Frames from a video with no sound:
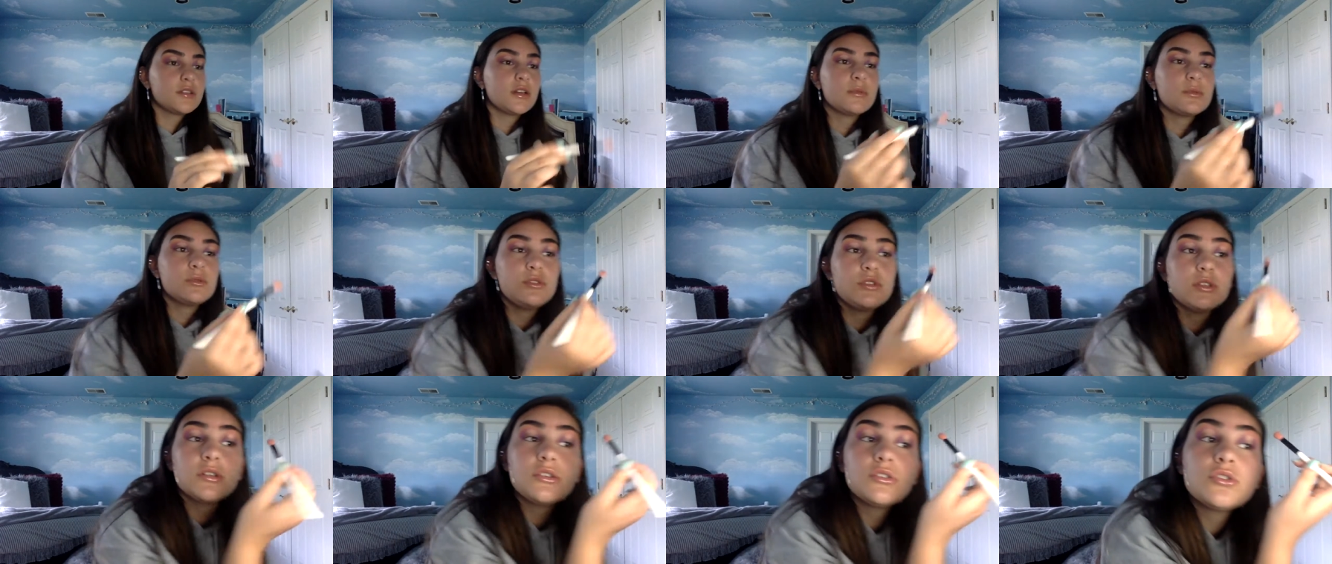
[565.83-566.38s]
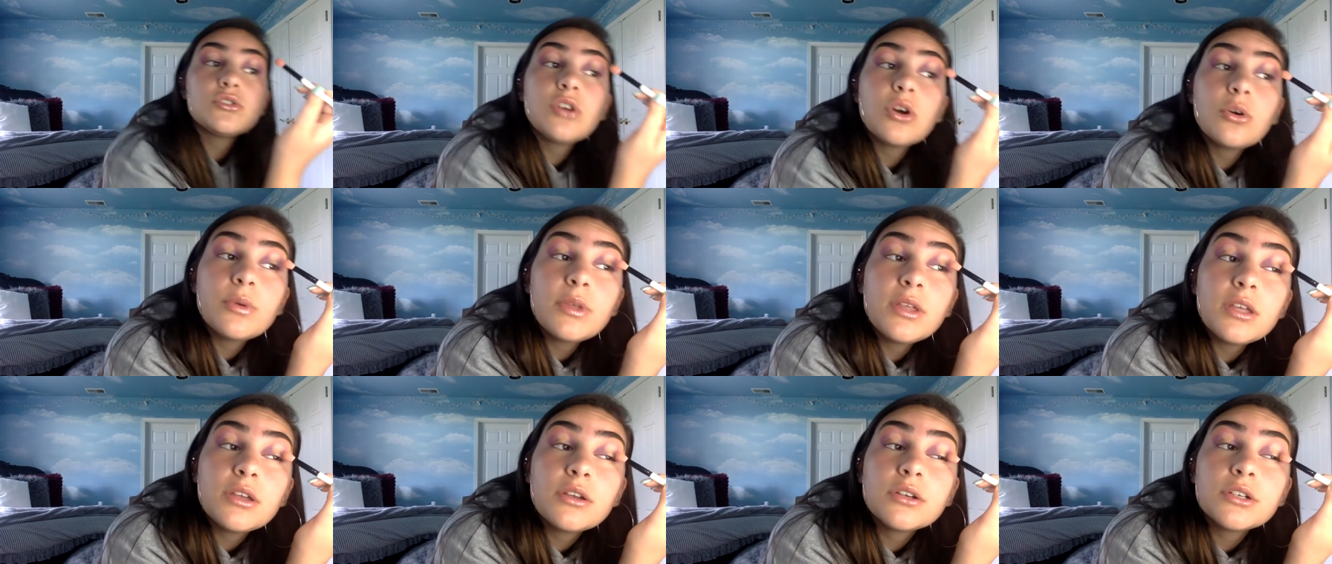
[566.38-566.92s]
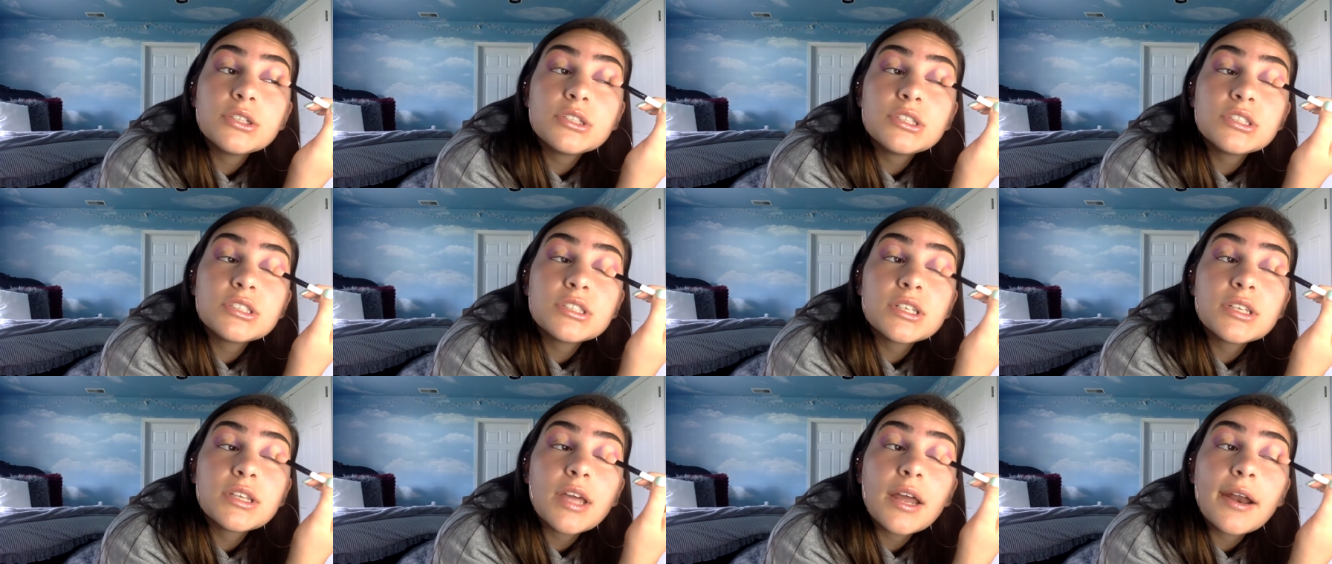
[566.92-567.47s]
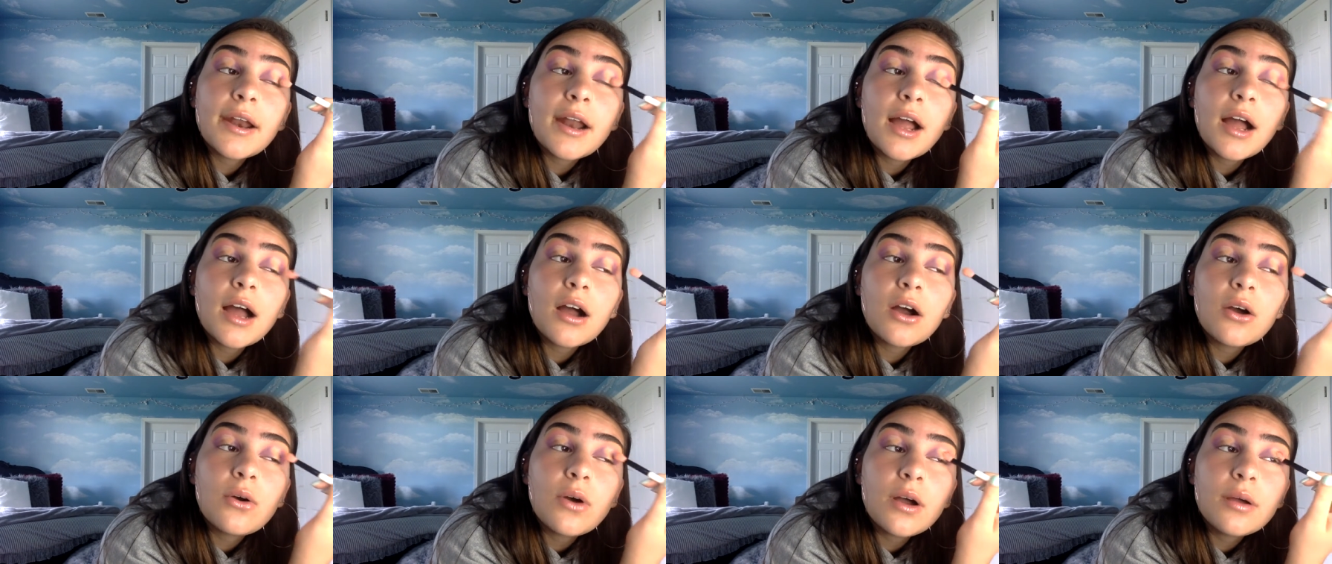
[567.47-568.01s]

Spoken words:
I was like so eager just to get it out.